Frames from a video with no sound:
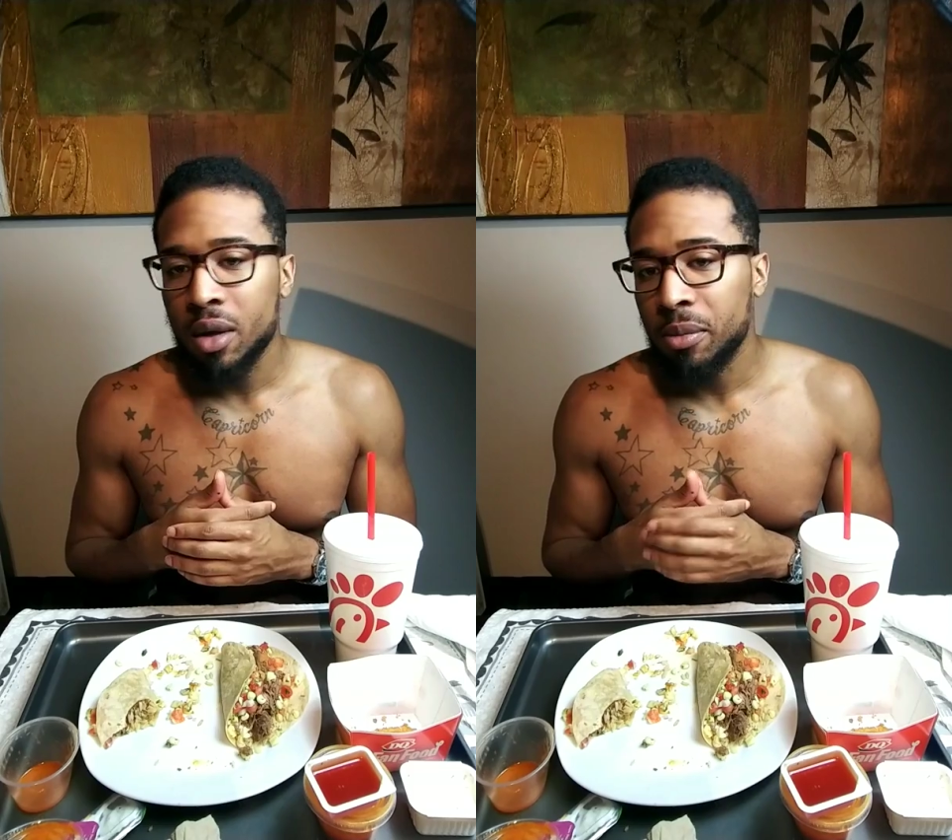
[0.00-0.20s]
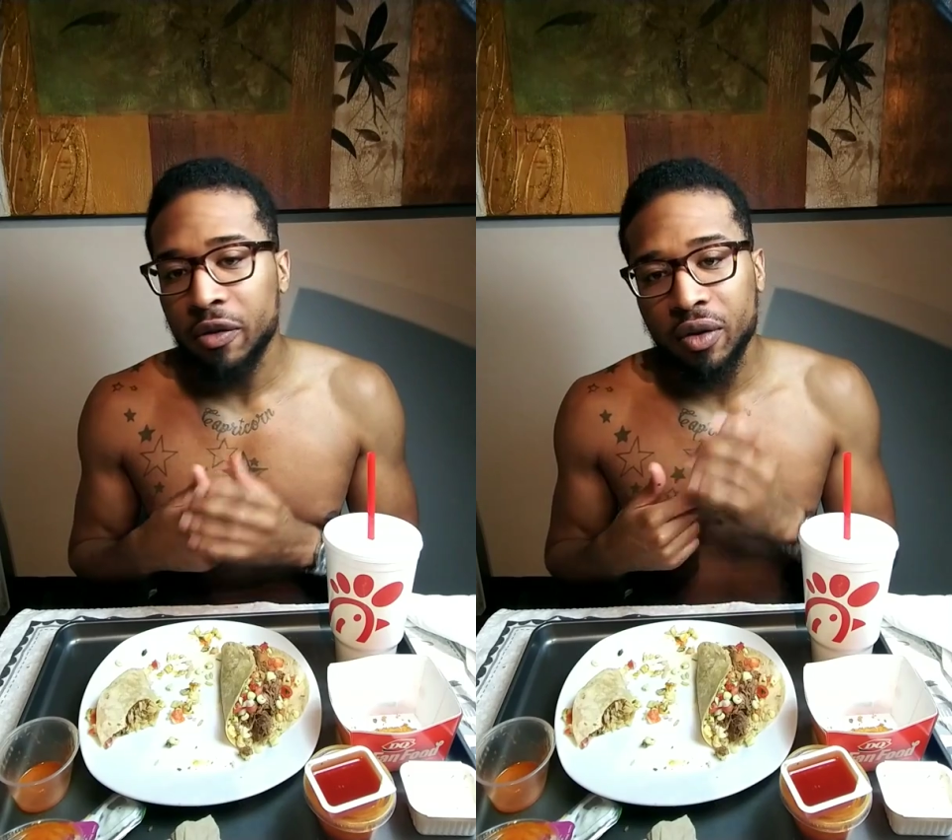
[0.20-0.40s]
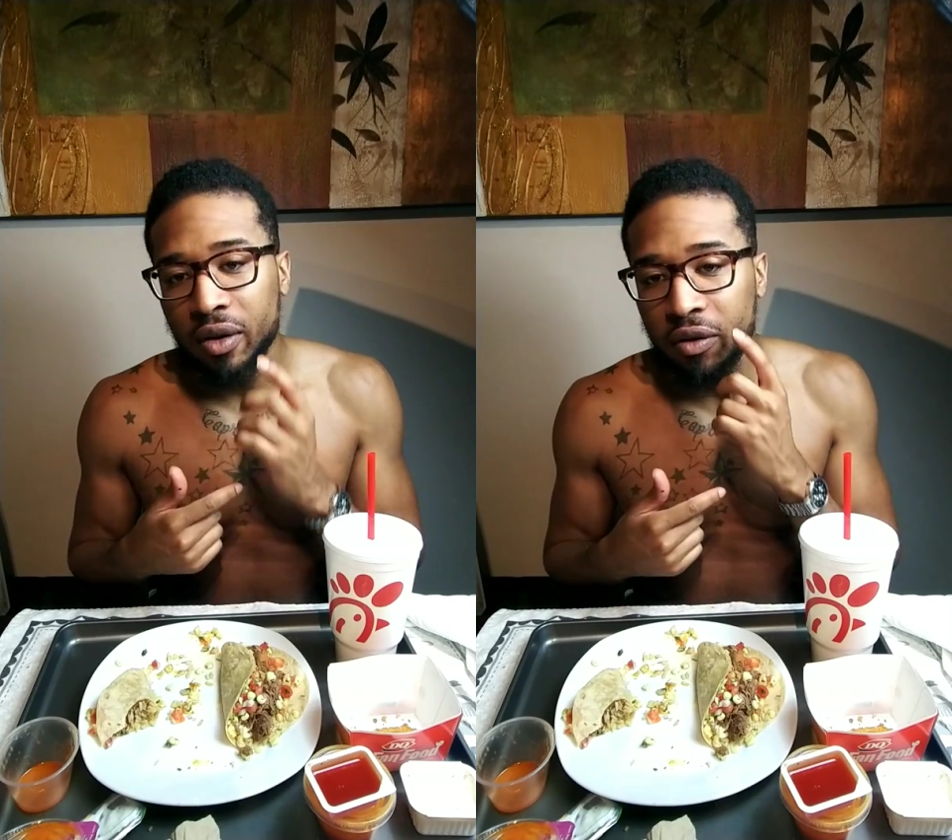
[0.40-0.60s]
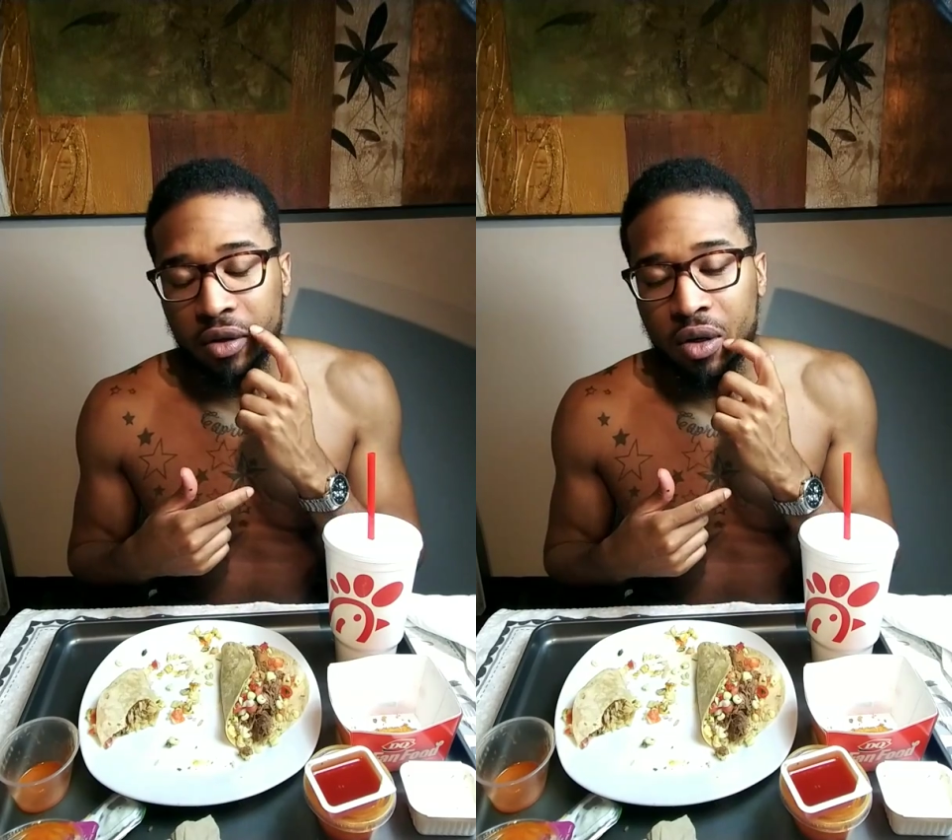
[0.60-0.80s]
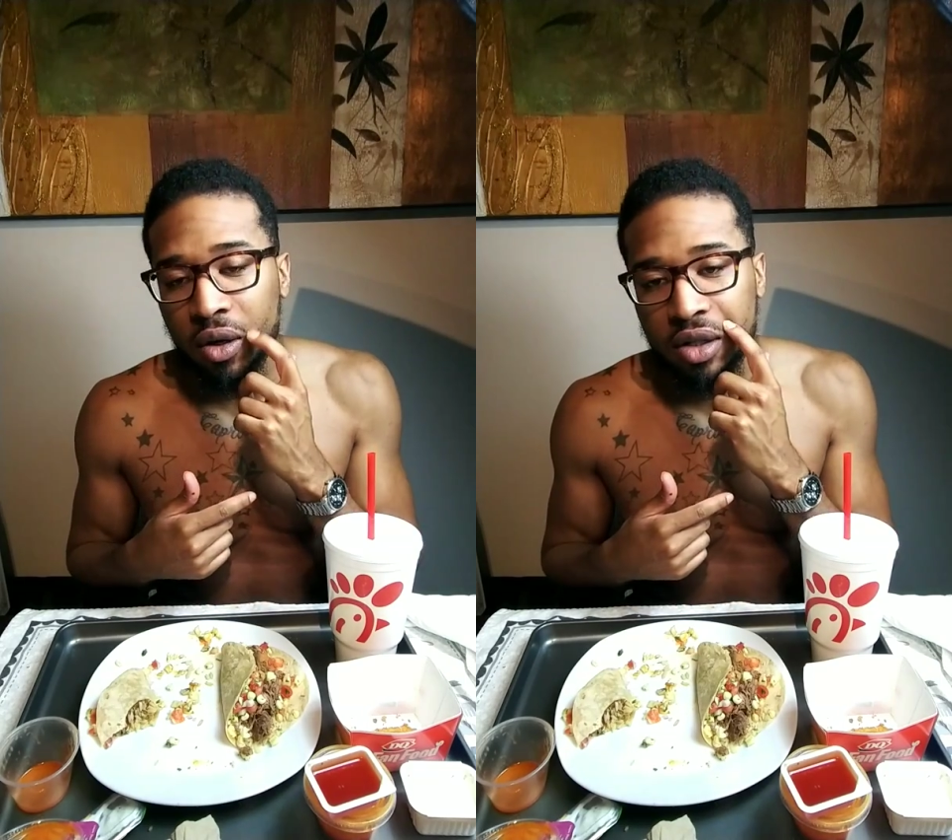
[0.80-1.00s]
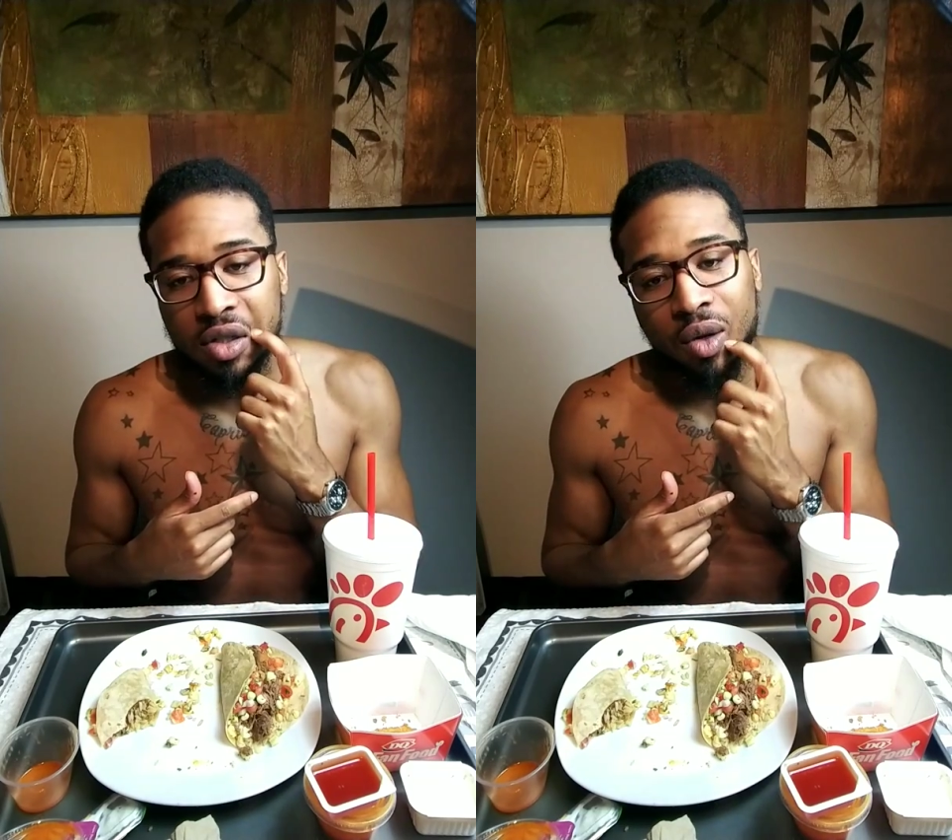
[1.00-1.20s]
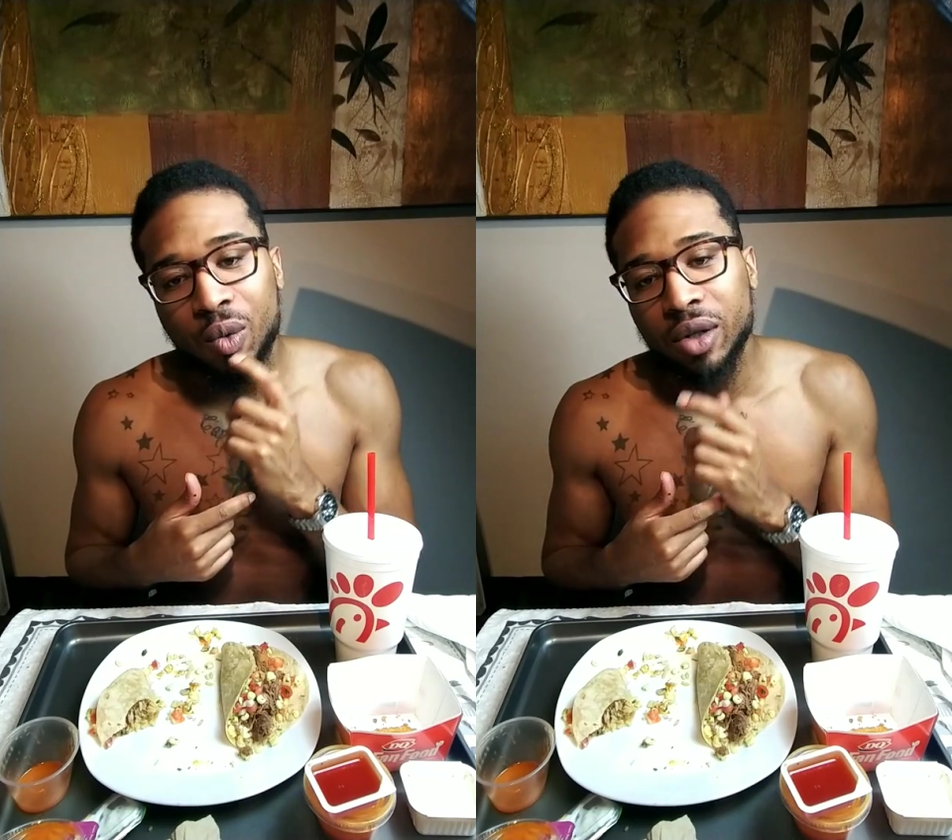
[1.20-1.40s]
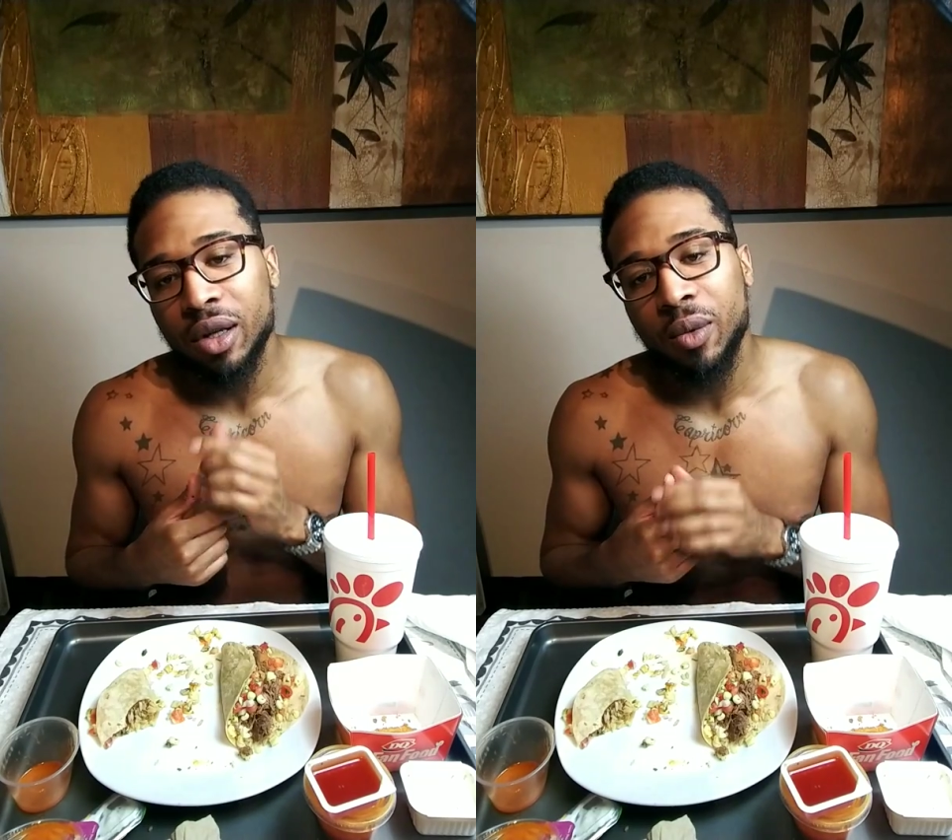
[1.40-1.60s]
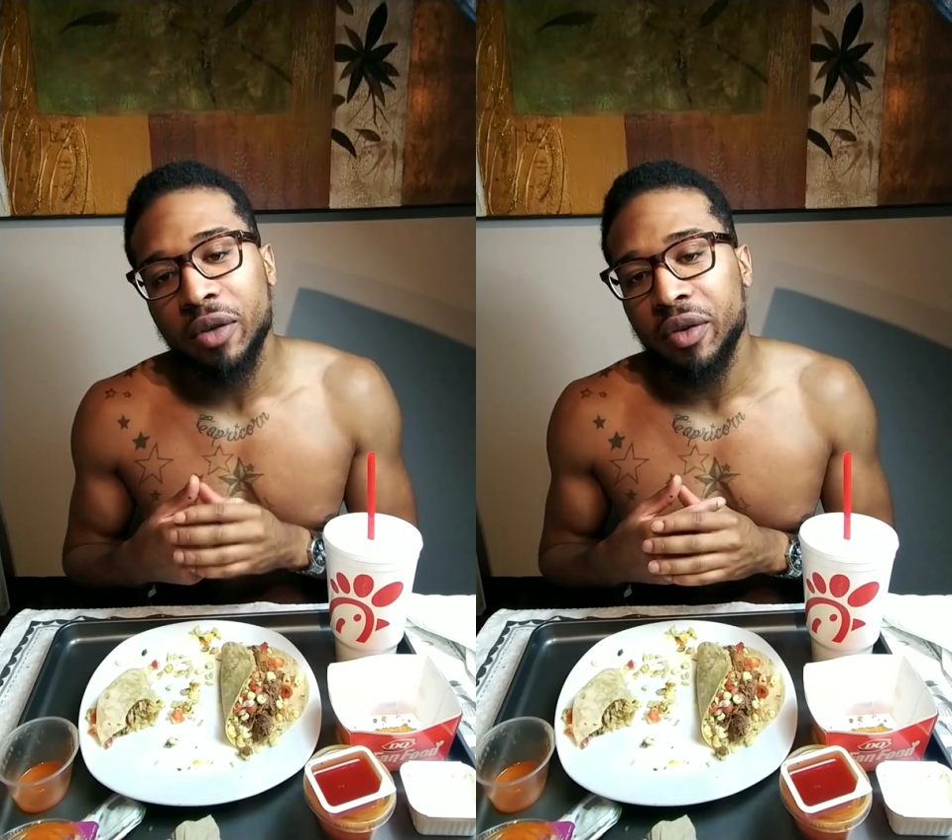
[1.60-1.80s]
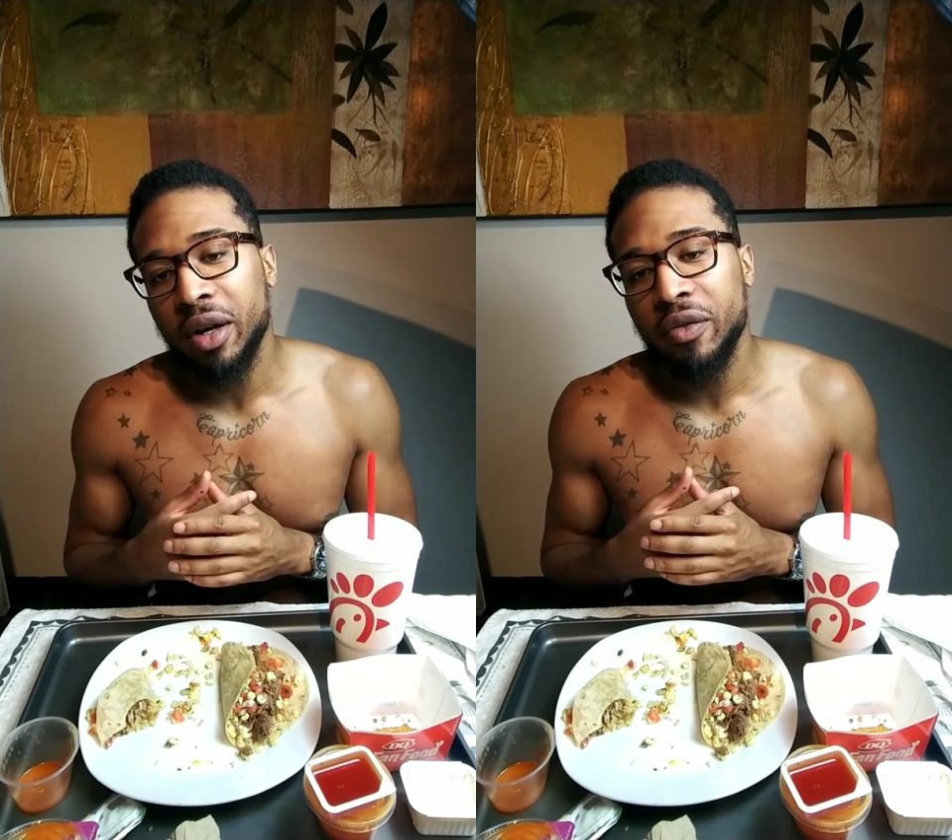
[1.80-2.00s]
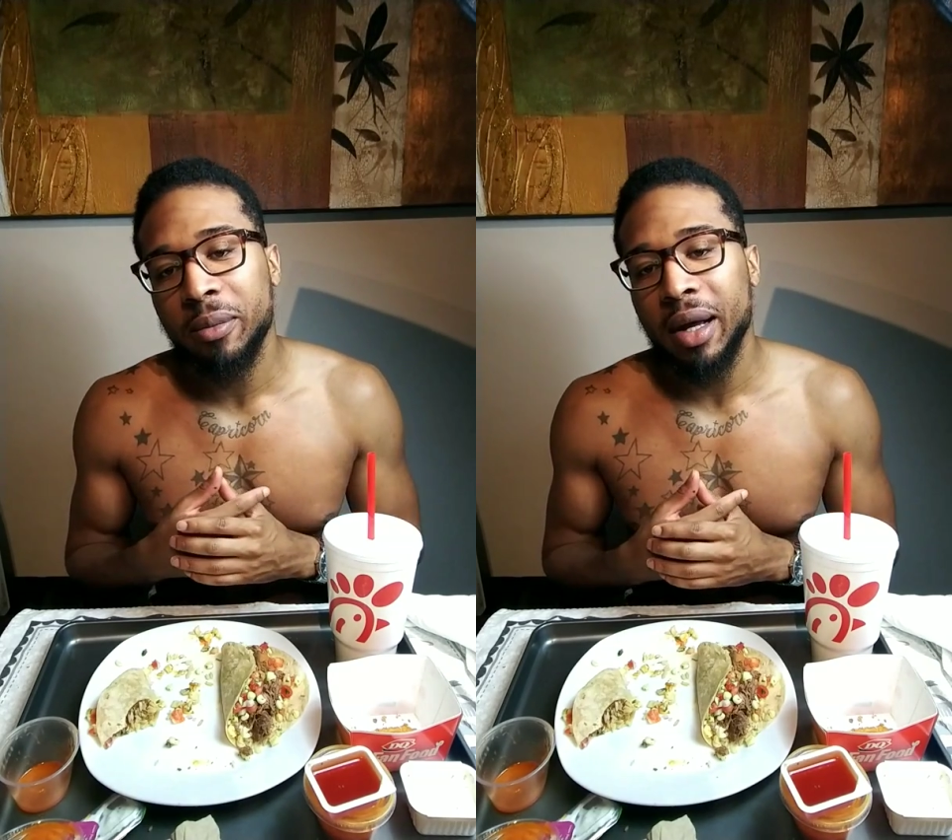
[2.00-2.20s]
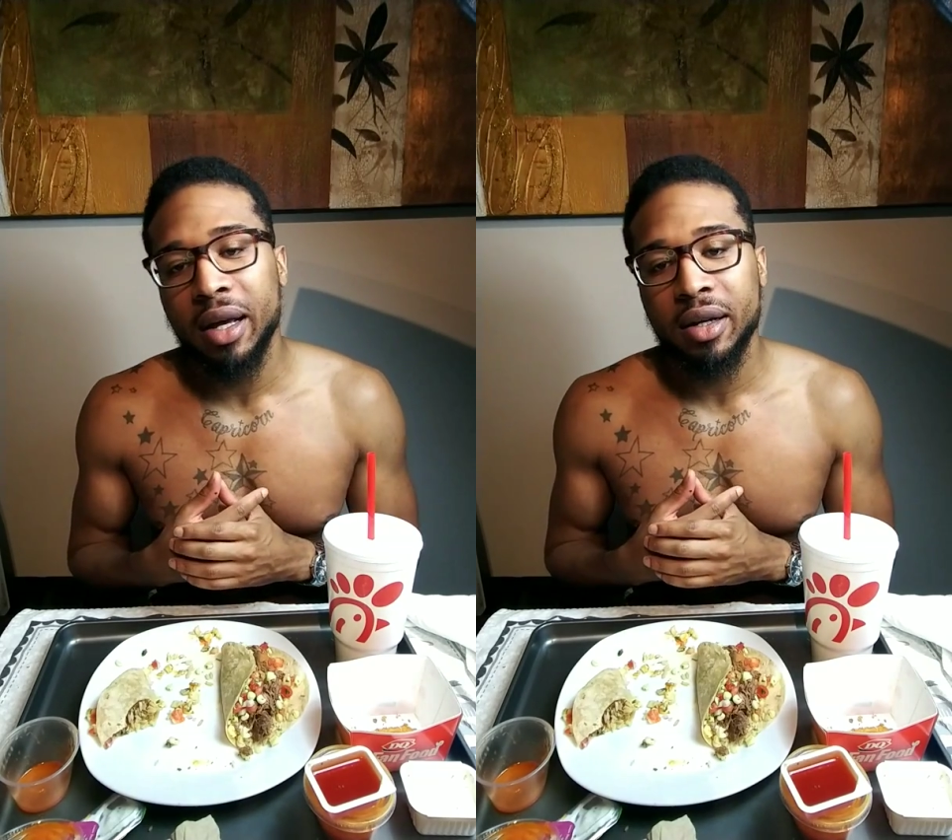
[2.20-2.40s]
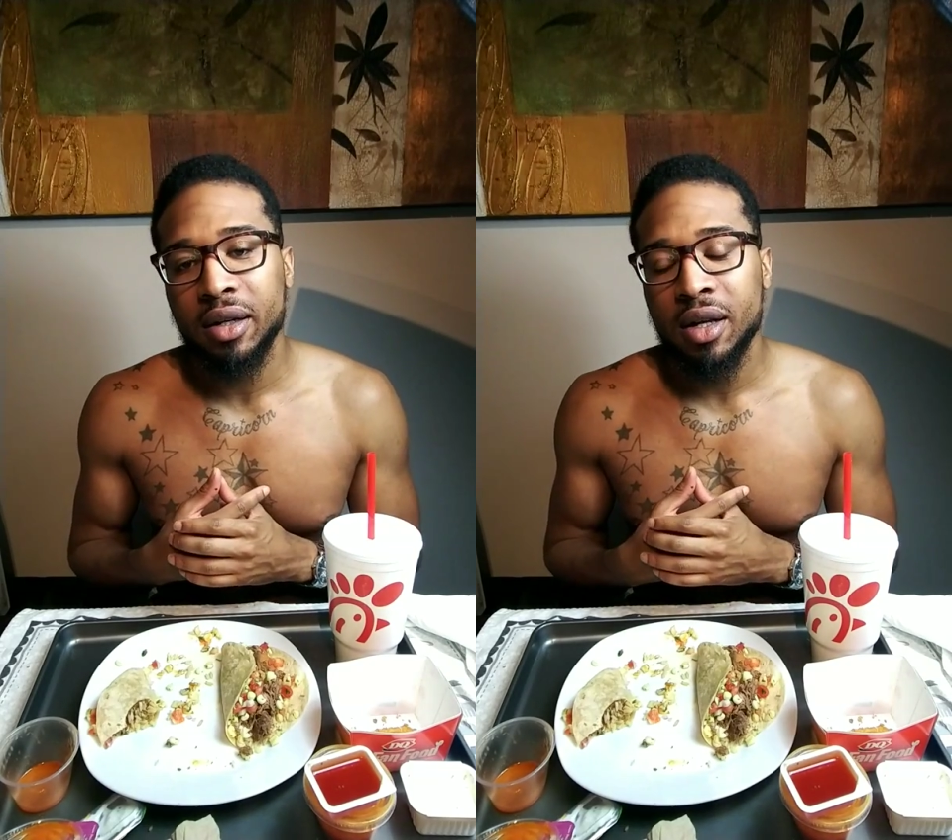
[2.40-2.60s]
But for, you know, it just don't work that way for everybody.